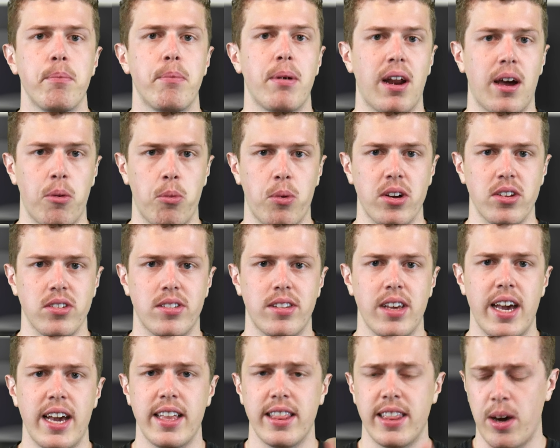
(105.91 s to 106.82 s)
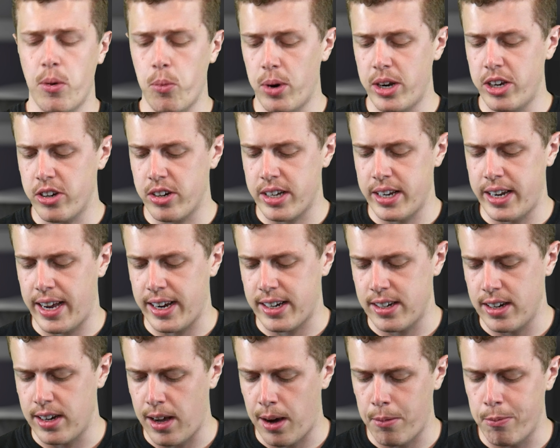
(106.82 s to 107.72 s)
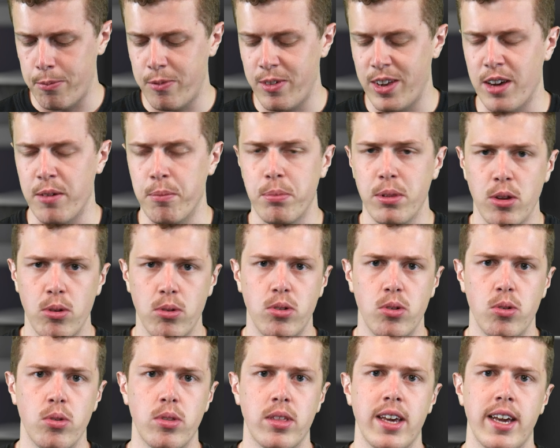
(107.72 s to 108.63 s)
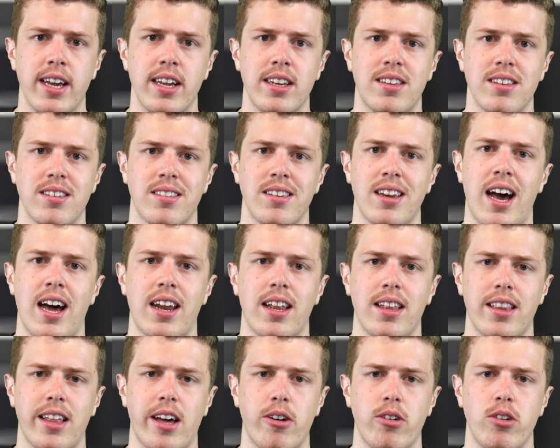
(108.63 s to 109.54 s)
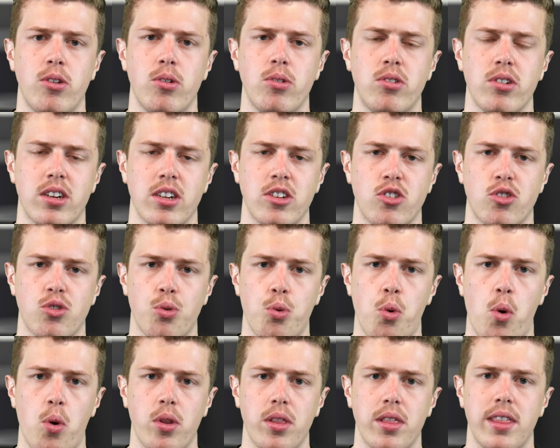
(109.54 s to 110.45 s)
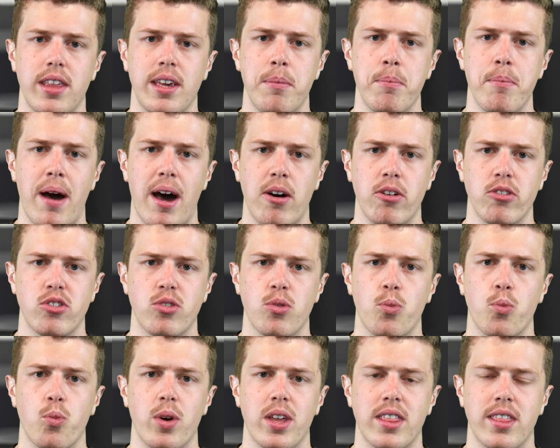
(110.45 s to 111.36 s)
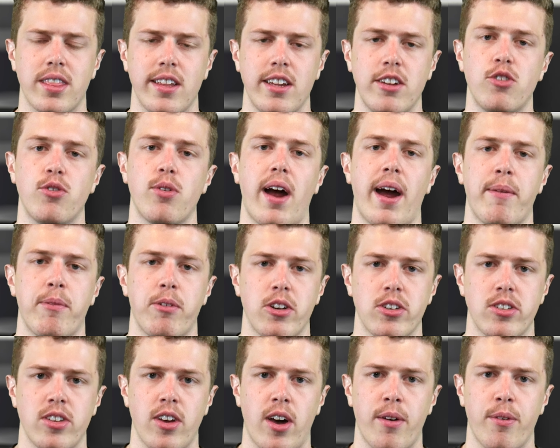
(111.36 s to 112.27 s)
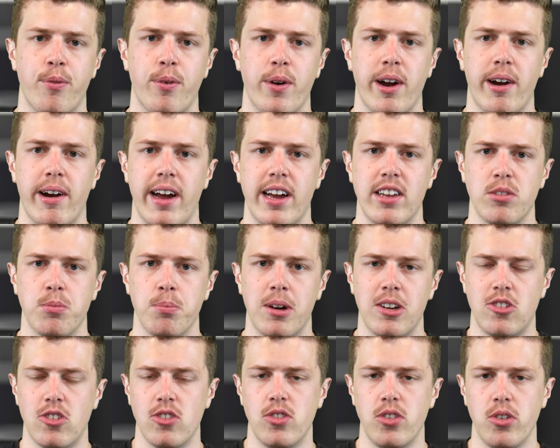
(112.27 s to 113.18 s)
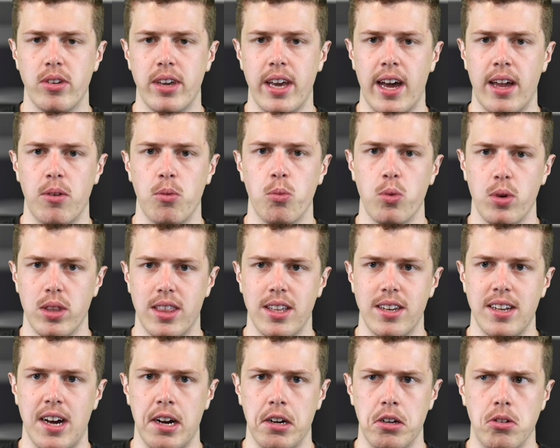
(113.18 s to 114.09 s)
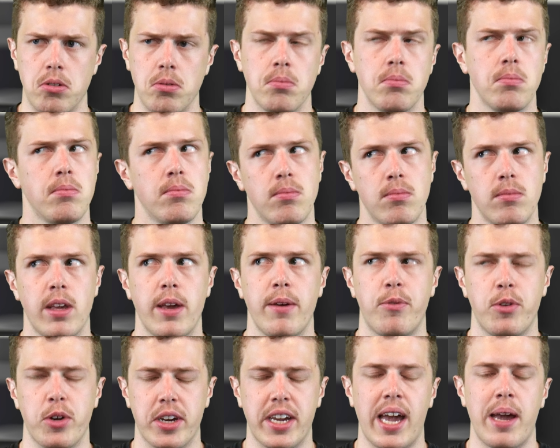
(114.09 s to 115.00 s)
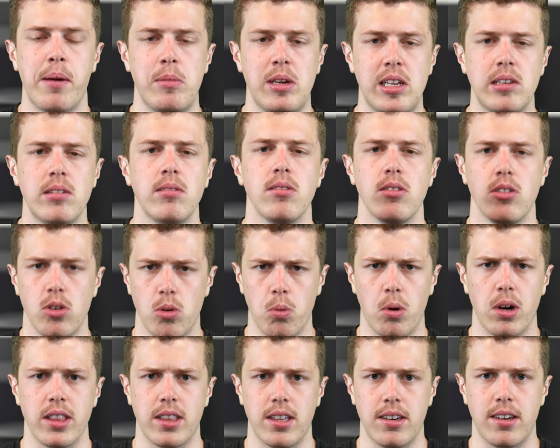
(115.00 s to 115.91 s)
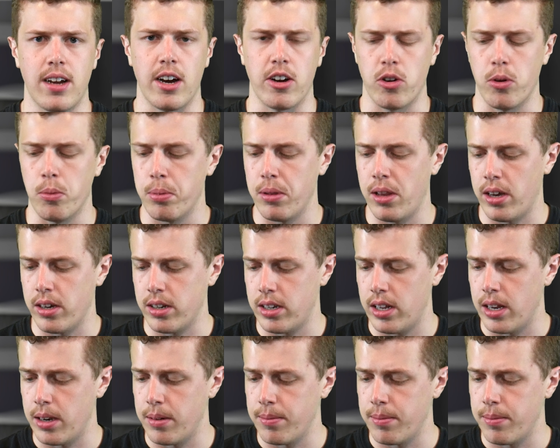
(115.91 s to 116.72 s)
But I will say that when you're connected up via Bluetooth, it does not allow you to control the mouse with the driver software as much as you can with the dongle. If you're gaming, you'll want the dongle plugged in.